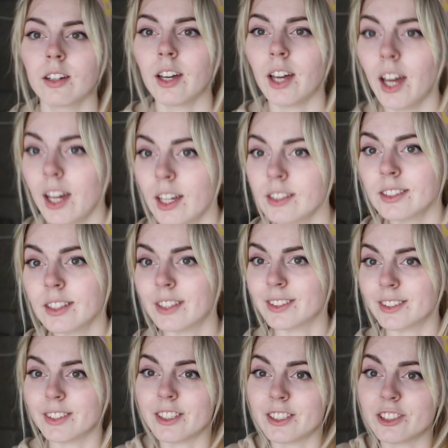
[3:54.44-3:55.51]
And
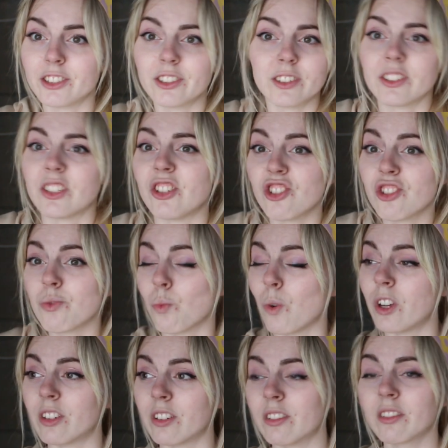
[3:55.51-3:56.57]
then there's just
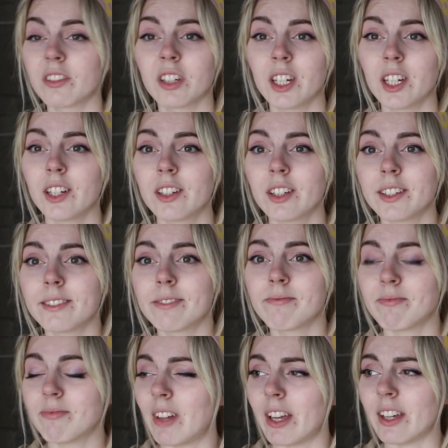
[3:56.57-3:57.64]
one
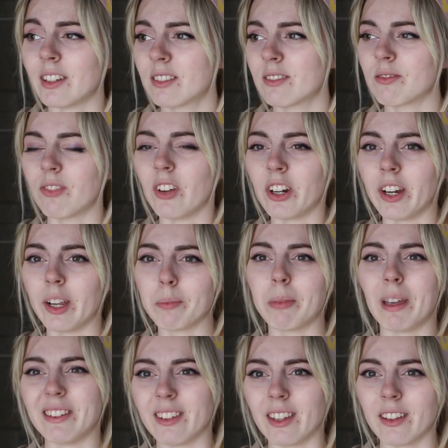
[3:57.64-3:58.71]
like very
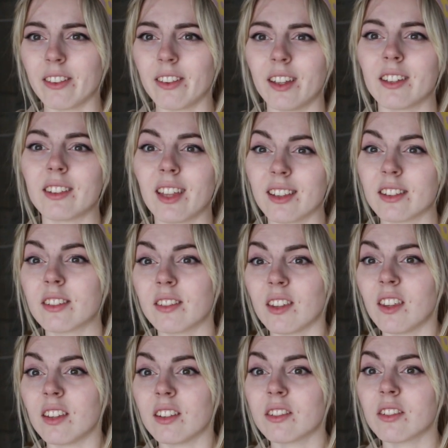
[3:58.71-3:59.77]
basic thing, that
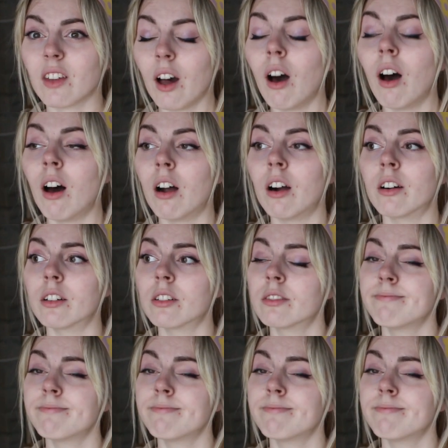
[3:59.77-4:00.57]
seeds are